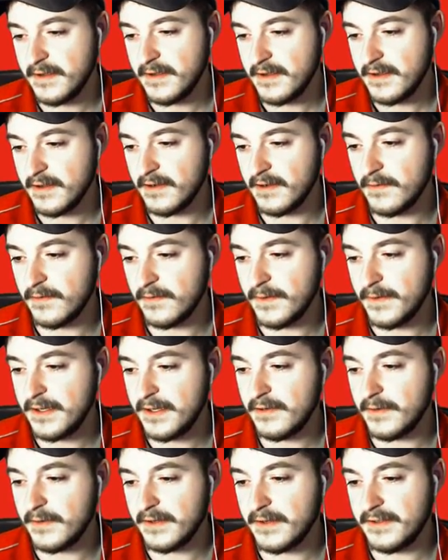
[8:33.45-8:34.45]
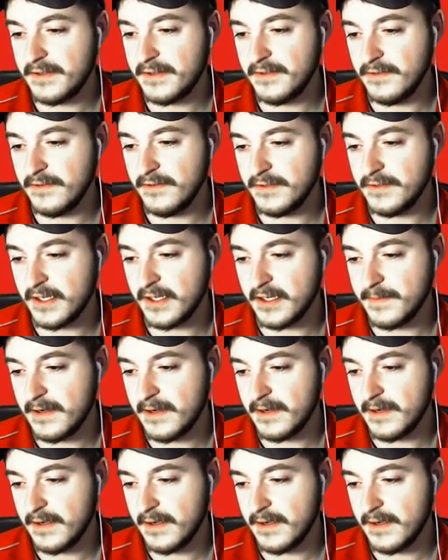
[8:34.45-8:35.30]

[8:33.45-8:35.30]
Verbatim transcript: What do you want to talk about?